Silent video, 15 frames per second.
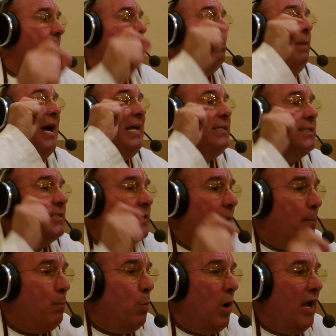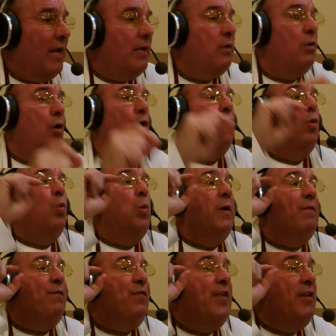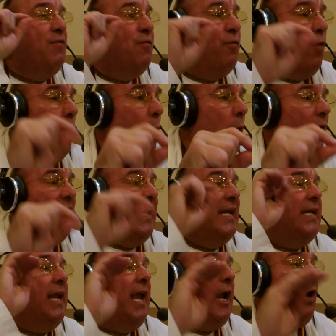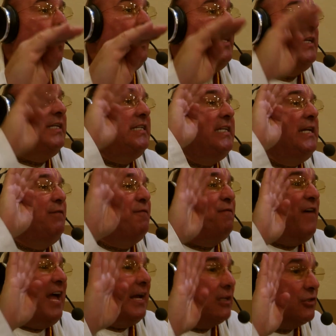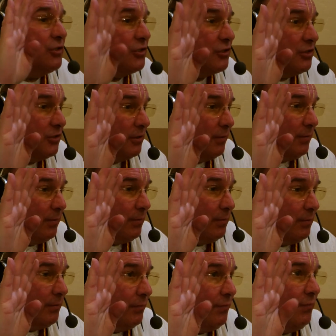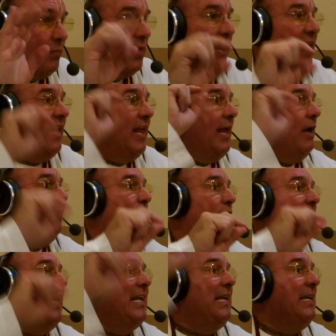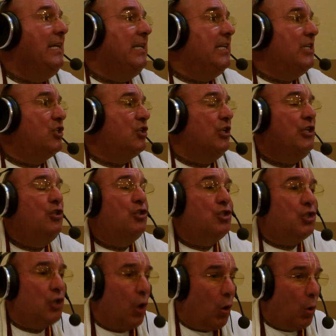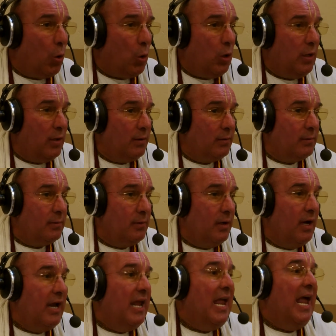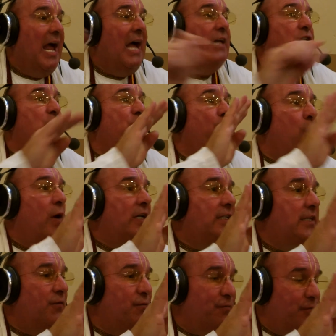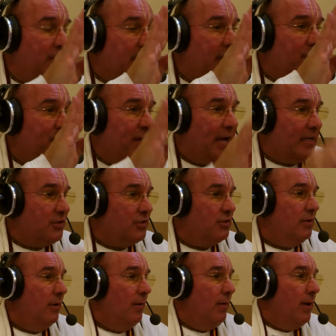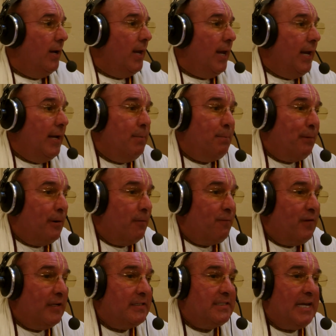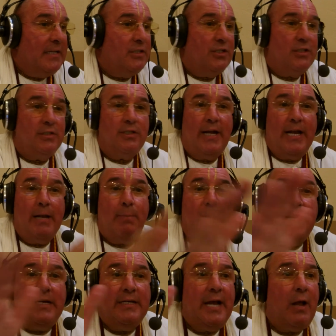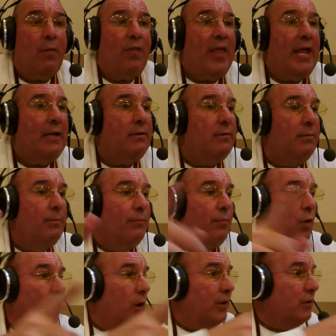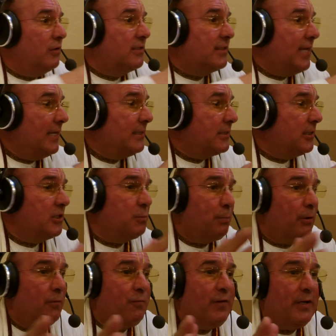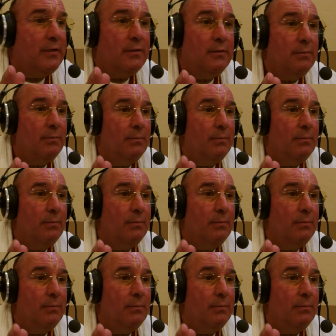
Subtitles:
by someone with the four inherent defects. Every conditioned soul has four defects. Imperfect senses. Anybody doubt that? Are your senses perfect?